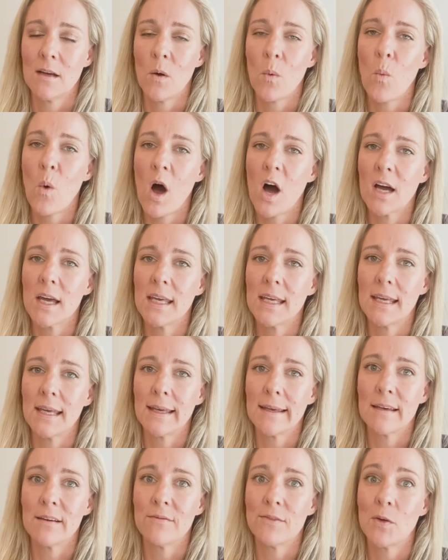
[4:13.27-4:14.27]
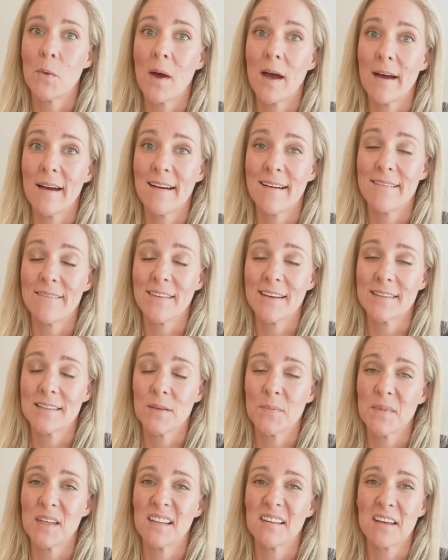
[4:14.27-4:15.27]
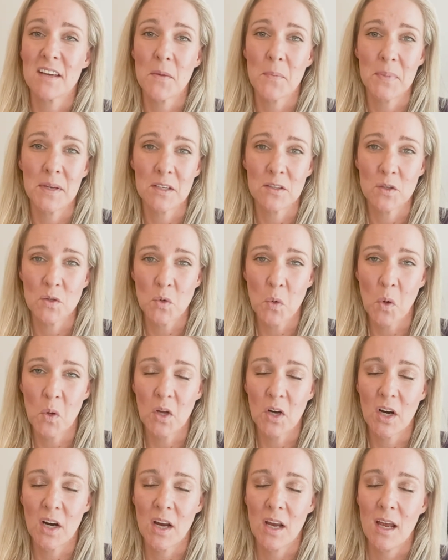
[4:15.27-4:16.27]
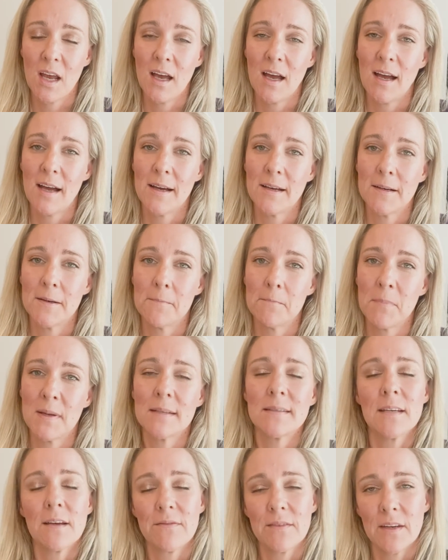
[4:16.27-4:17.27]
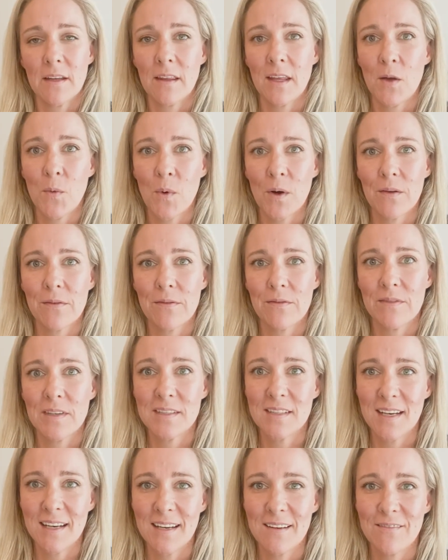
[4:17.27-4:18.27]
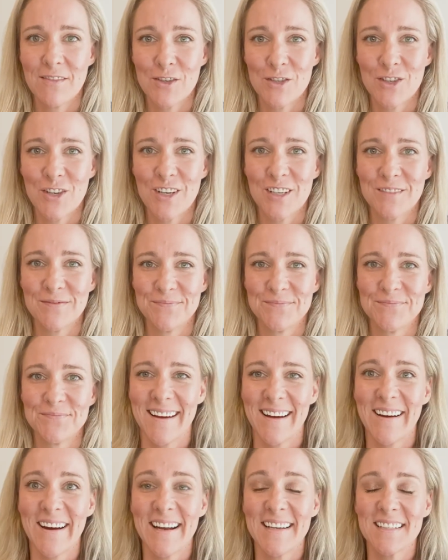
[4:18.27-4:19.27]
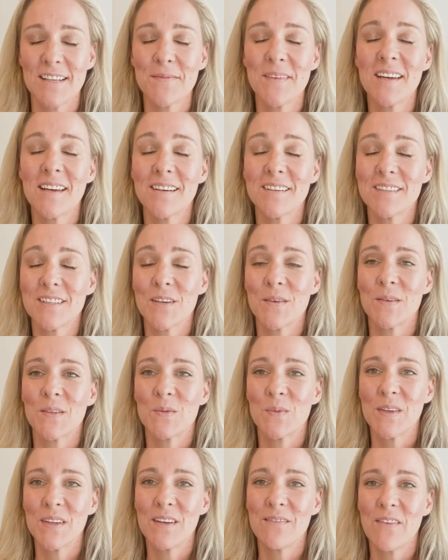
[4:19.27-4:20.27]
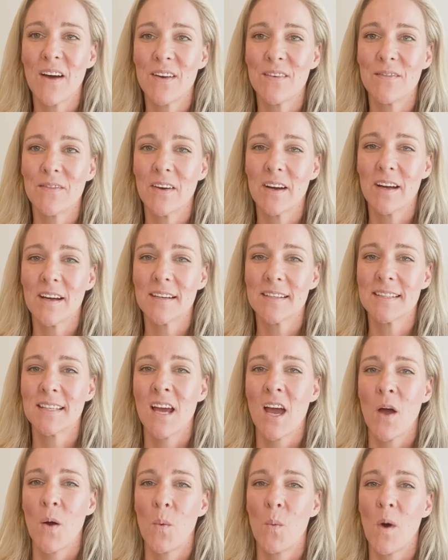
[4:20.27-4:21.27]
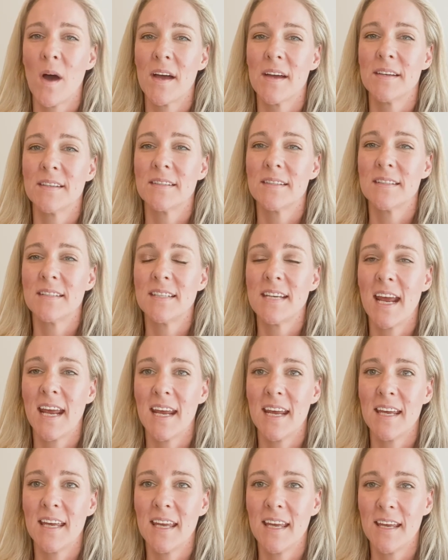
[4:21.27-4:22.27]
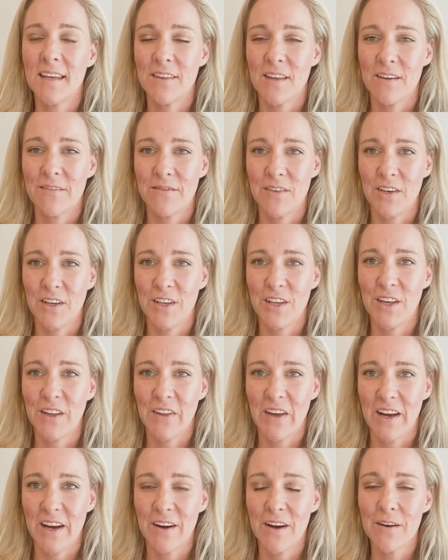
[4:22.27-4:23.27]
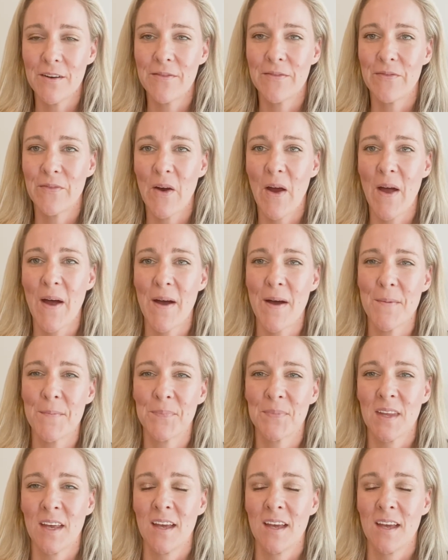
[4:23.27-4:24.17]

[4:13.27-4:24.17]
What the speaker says: walking if you have something like a big stroller, but it's definitely worth visiting for sure. All right, something else that was really fun for us was taking the funicular from